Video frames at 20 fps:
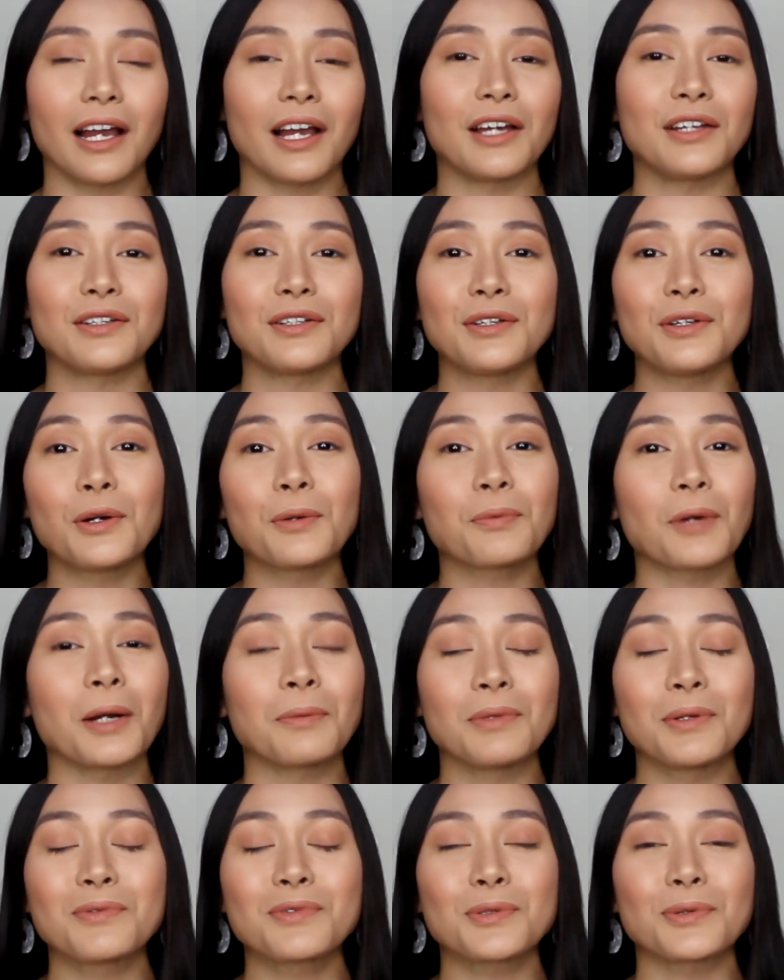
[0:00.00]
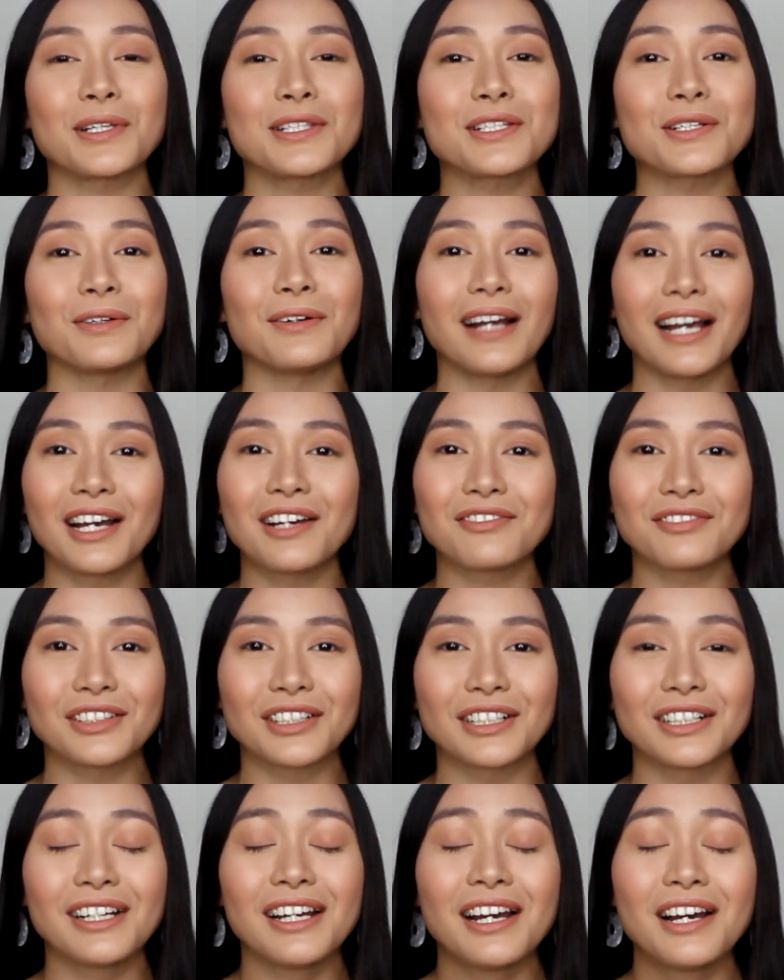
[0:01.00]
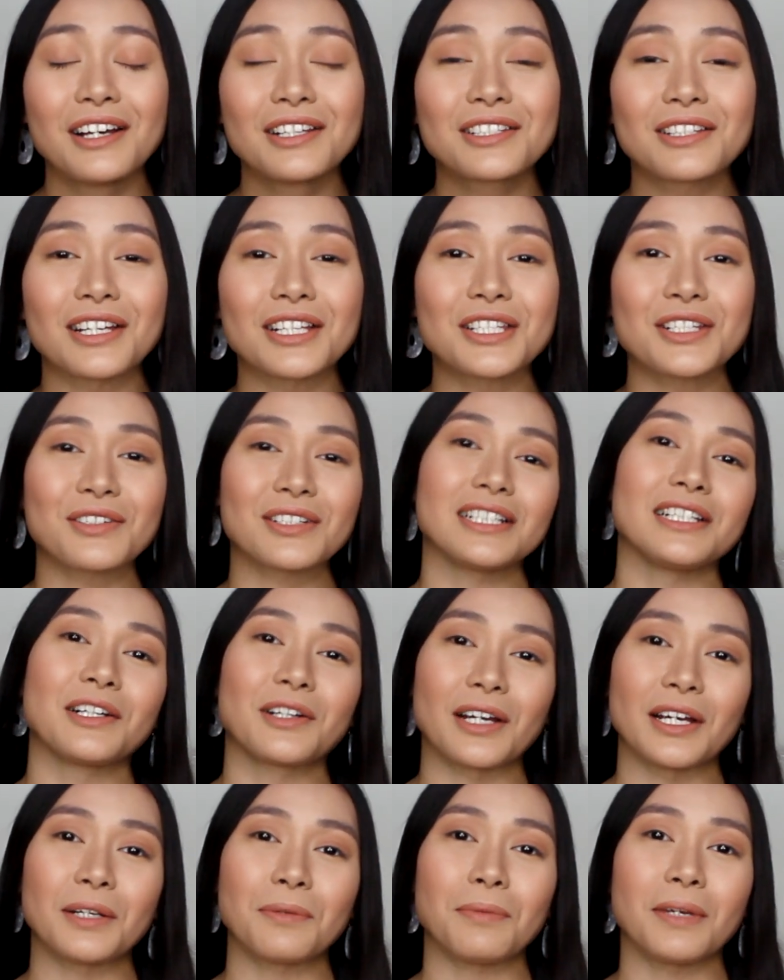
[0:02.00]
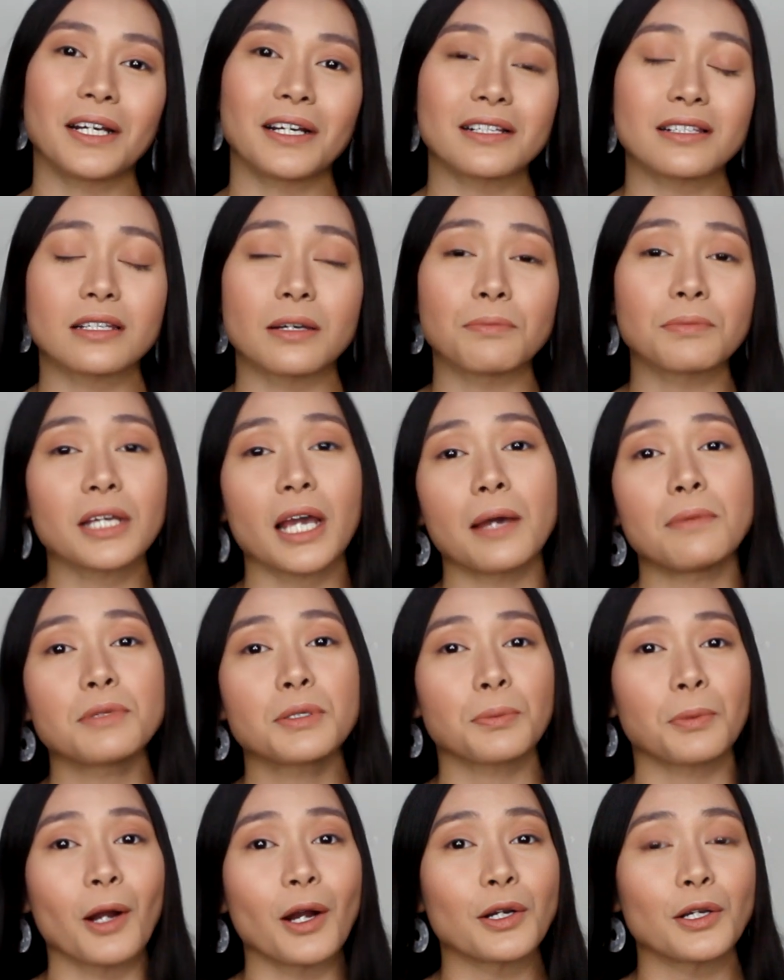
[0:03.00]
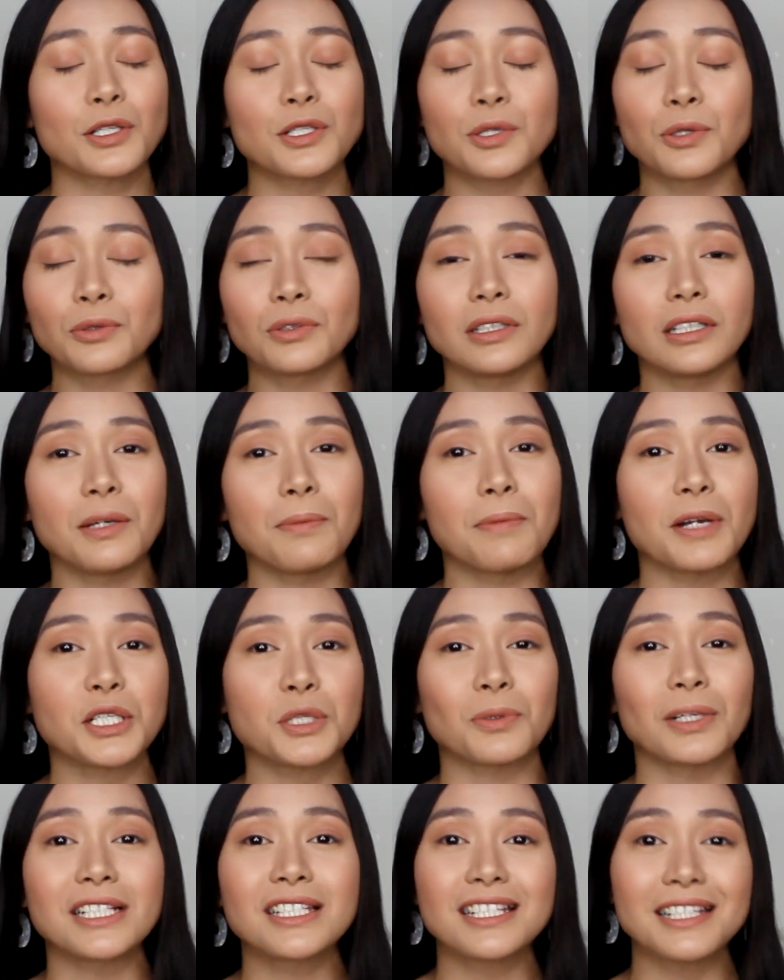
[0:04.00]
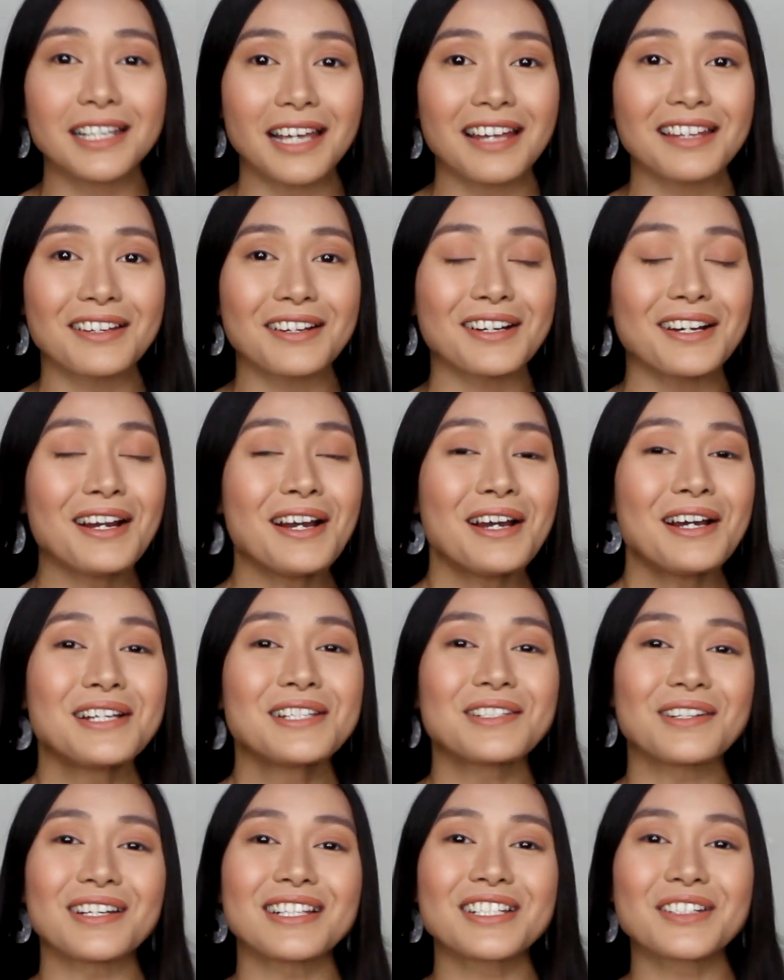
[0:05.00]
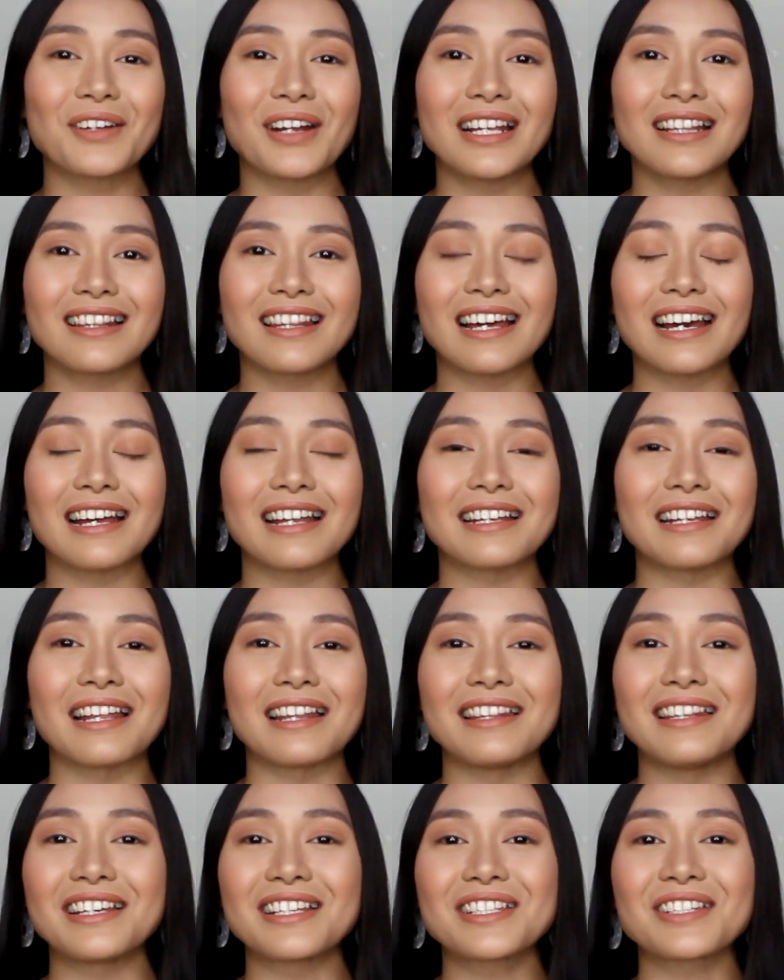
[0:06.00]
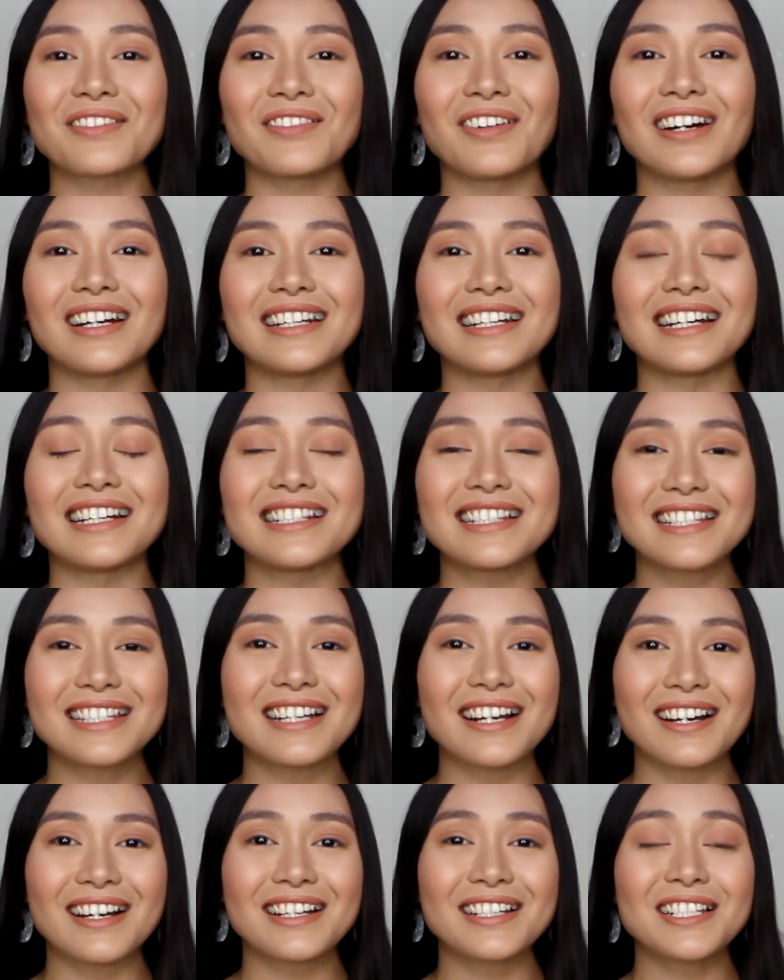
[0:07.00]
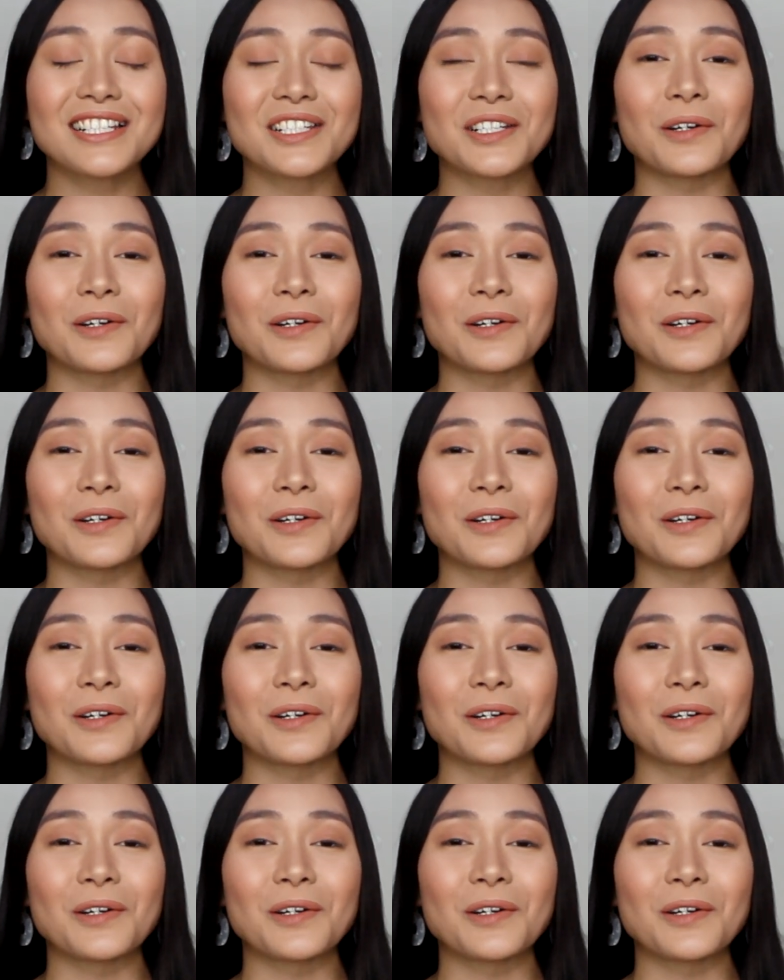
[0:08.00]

I had no problems whatsoever, so that's really great because sometimes products don't really mesh well together, so it's great that this one does.